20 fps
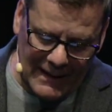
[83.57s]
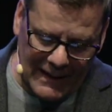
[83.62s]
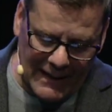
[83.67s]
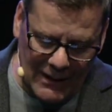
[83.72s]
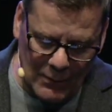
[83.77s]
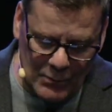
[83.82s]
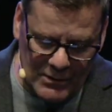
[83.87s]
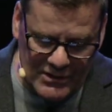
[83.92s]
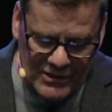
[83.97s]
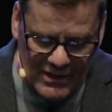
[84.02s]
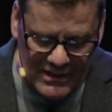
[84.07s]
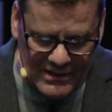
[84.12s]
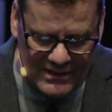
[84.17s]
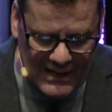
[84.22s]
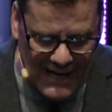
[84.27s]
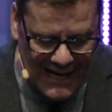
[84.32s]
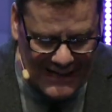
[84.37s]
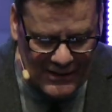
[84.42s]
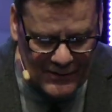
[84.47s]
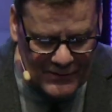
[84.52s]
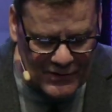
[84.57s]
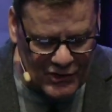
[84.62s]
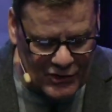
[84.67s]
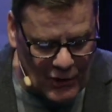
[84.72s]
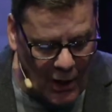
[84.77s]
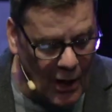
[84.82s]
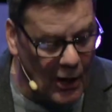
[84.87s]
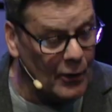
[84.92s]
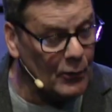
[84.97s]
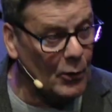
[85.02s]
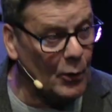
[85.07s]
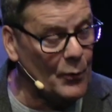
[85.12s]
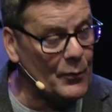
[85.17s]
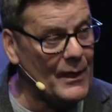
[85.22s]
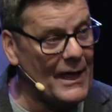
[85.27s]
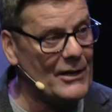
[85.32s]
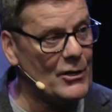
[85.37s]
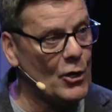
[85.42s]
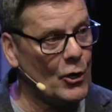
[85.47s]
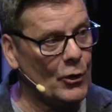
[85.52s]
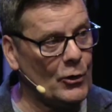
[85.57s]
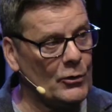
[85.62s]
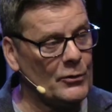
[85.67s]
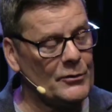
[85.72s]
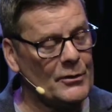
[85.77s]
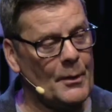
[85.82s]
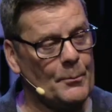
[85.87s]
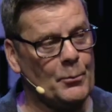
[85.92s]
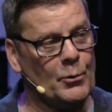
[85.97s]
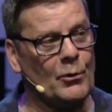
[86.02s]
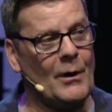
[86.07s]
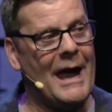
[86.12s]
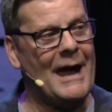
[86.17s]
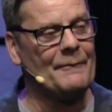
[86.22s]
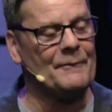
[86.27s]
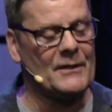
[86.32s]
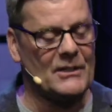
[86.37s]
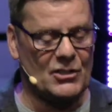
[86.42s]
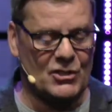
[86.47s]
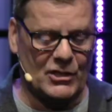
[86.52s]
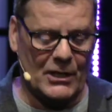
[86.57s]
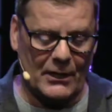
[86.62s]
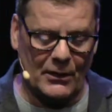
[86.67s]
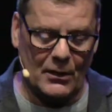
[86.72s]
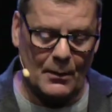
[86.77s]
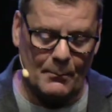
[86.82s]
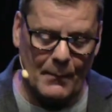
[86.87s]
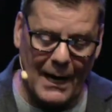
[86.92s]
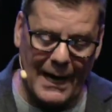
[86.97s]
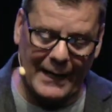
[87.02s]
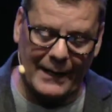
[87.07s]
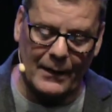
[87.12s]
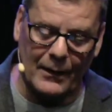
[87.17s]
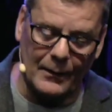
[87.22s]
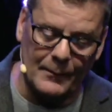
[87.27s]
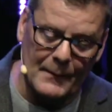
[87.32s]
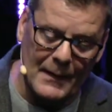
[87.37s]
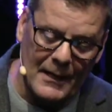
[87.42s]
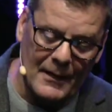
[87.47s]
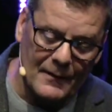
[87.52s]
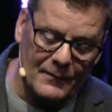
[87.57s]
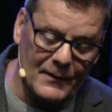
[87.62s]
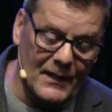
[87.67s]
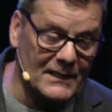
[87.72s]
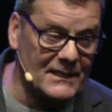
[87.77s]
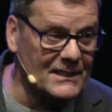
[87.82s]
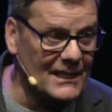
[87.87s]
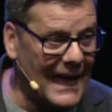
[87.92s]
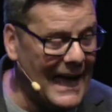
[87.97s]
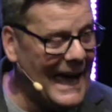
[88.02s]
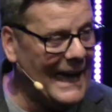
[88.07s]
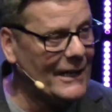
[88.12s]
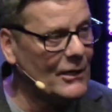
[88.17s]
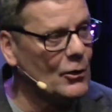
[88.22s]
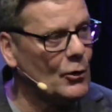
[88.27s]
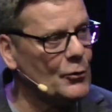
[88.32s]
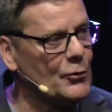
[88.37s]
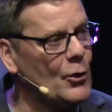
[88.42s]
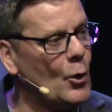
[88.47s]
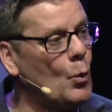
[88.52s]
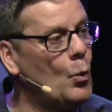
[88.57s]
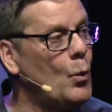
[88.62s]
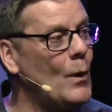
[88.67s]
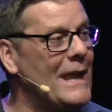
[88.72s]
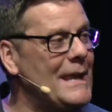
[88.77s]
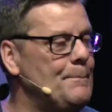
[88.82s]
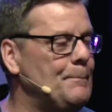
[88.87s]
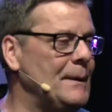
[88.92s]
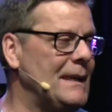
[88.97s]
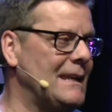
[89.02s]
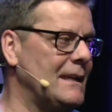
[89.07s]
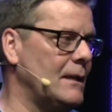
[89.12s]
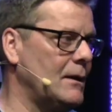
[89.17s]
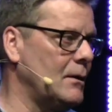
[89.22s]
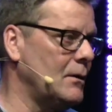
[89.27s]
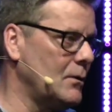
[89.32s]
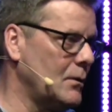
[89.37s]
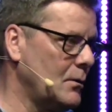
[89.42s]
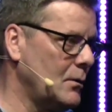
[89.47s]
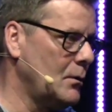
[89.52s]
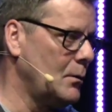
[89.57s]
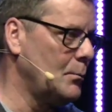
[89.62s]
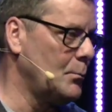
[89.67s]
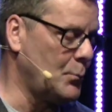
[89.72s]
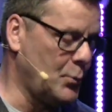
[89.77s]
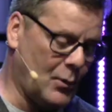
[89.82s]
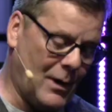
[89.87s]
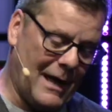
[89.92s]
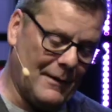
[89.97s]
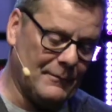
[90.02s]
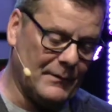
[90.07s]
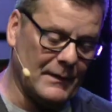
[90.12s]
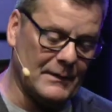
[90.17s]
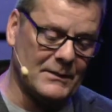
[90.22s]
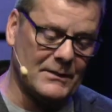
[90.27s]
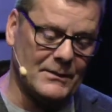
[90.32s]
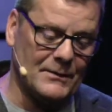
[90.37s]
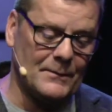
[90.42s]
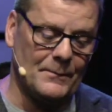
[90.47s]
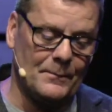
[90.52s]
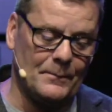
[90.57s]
It was this kind of sorrow that earned the prophet Jeremiah the title, the weeping prophet.